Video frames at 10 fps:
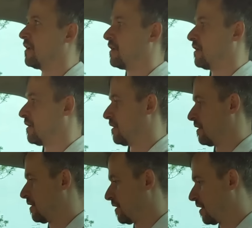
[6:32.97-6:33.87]
of it, mate?
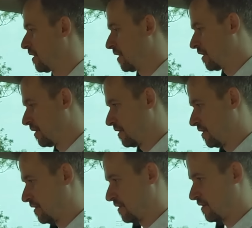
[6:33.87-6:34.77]
You've been sat there
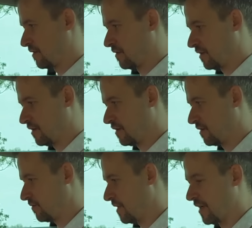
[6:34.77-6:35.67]
quietly all this time.
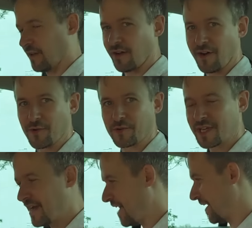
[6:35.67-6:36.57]
Well,
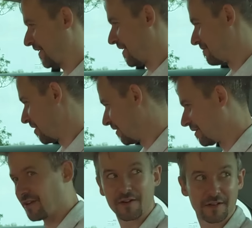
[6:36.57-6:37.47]
holy heck, I've got a
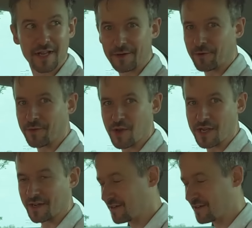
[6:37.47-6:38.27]
lot of legroom here.